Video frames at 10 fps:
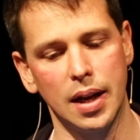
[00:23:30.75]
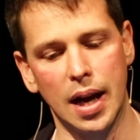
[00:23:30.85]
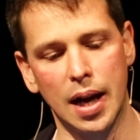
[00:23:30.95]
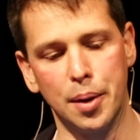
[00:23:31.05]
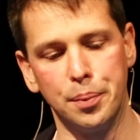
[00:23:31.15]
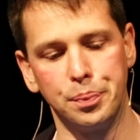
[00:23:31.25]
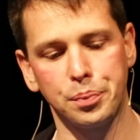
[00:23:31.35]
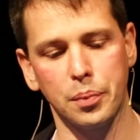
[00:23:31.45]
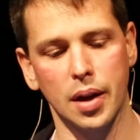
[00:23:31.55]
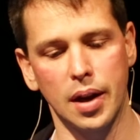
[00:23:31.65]

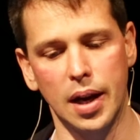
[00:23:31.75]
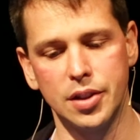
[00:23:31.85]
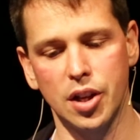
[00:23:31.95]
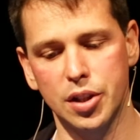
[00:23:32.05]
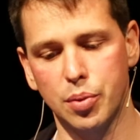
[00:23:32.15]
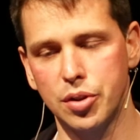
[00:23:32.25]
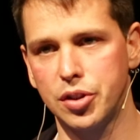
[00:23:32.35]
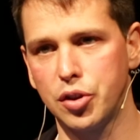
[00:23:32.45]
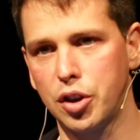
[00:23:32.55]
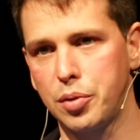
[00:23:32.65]
And so I just want to
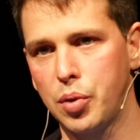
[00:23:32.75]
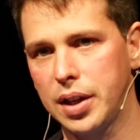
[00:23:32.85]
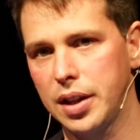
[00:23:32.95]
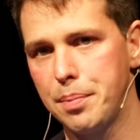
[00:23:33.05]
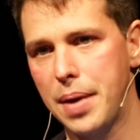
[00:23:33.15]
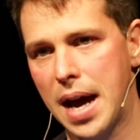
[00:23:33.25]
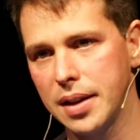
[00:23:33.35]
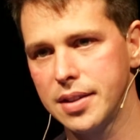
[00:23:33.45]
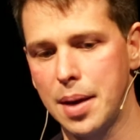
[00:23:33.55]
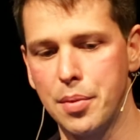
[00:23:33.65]
talk quickly
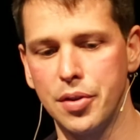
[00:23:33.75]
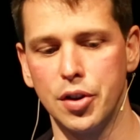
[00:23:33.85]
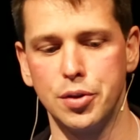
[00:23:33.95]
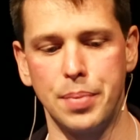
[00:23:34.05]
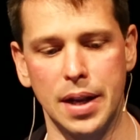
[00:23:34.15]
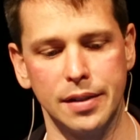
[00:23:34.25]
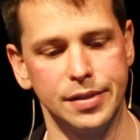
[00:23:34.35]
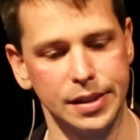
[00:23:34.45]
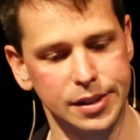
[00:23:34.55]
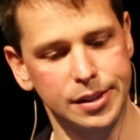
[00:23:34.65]
about some of those
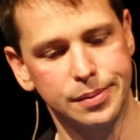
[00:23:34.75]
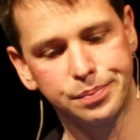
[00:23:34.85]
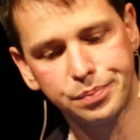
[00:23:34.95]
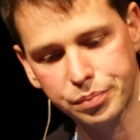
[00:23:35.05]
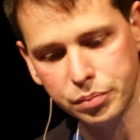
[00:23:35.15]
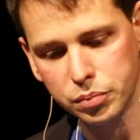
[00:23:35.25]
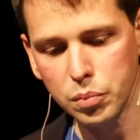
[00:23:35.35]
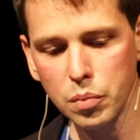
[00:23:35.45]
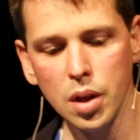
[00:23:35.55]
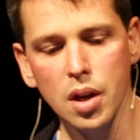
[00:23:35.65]
benefits.
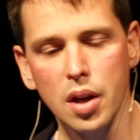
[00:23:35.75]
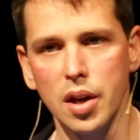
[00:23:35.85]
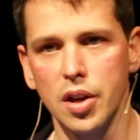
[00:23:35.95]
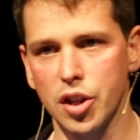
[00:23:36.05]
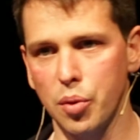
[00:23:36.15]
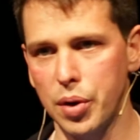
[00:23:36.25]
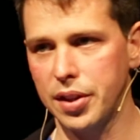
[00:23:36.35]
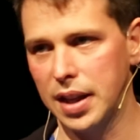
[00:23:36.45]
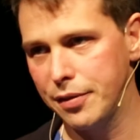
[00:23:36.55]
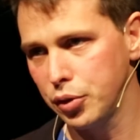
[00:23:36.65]
So
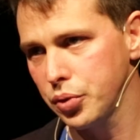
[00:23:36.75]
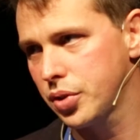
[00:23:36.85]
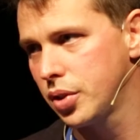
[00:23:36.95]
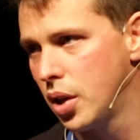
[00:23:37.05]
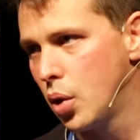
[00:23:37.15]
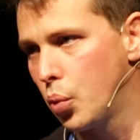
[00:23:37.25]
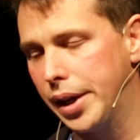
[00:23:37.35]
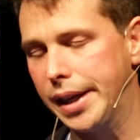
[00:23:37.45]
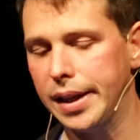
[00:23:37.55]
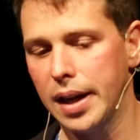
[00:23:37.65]
with levels,
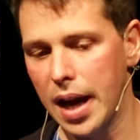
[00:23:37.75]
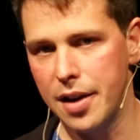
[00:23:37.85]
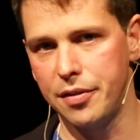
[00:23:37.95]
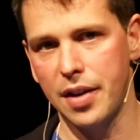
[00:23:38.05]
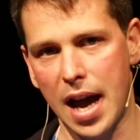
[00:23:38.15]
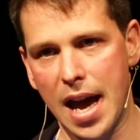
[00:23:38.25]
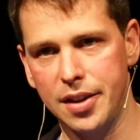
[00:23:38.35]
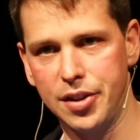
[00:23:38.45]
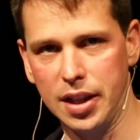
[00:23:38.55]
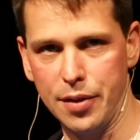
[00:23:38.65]
we have
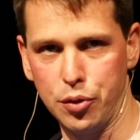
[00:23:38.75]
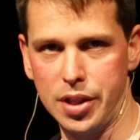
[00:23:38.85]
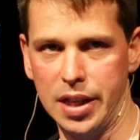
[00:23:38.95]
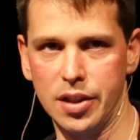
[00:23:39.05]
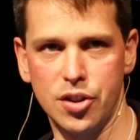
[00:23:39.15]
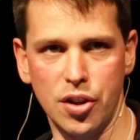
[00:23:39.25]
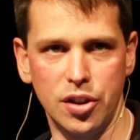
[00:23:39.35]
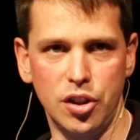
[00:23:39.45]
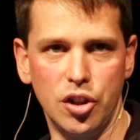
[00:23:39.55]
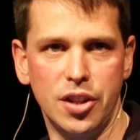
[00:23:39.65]
added the levels in so
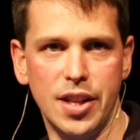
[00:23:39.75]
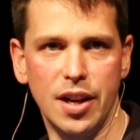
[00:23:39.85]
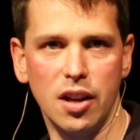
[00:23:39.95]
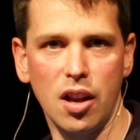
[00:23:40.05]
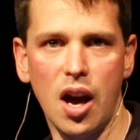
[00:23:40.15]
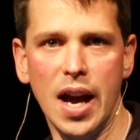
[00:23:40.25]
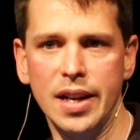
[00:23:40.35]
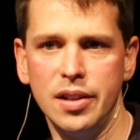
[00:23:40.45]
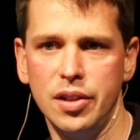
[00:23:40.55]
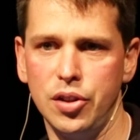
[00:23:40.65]
that you can then
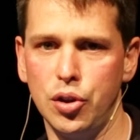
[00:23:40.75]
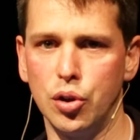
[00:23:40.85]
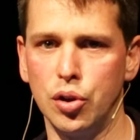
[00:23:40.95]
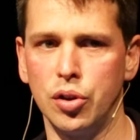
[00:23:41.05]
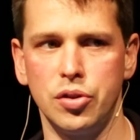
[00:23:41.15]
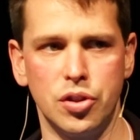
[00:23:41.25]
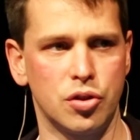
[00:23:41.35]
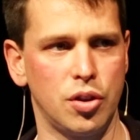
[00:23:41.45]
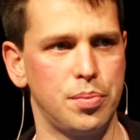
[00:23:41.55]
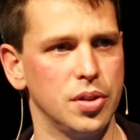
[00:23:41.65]
align your
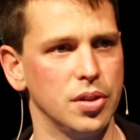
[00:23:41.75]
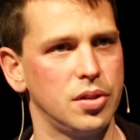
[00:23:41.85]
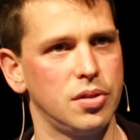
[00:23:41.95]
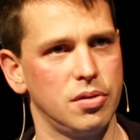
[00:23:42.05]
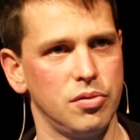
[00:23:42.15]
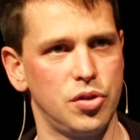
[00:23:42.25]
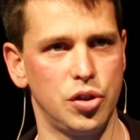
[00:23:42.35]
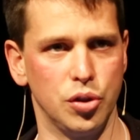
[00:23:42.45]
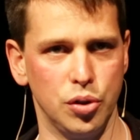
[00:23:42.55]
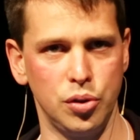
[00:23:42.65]
descriptors
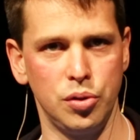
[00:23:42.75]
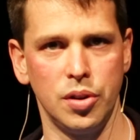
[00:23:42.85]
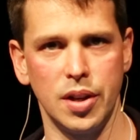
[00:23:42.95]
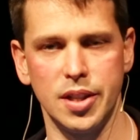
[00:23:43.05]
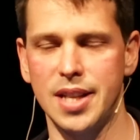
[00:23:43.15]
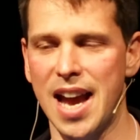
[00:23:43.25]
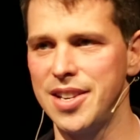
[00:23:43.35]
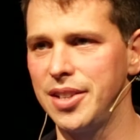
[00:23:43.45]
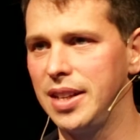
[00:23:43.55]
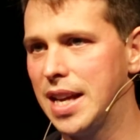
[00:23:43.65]
to a
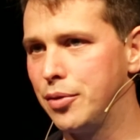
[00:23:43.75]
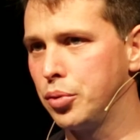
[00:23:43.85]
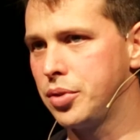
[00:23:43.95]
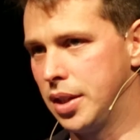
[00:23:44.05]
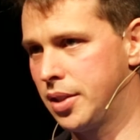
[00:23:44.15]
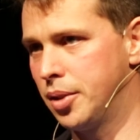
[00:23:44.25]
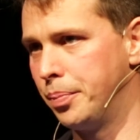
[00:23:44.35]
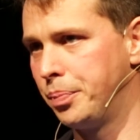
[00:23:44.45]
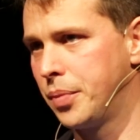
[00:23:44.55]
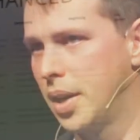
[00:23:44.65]
standard level system.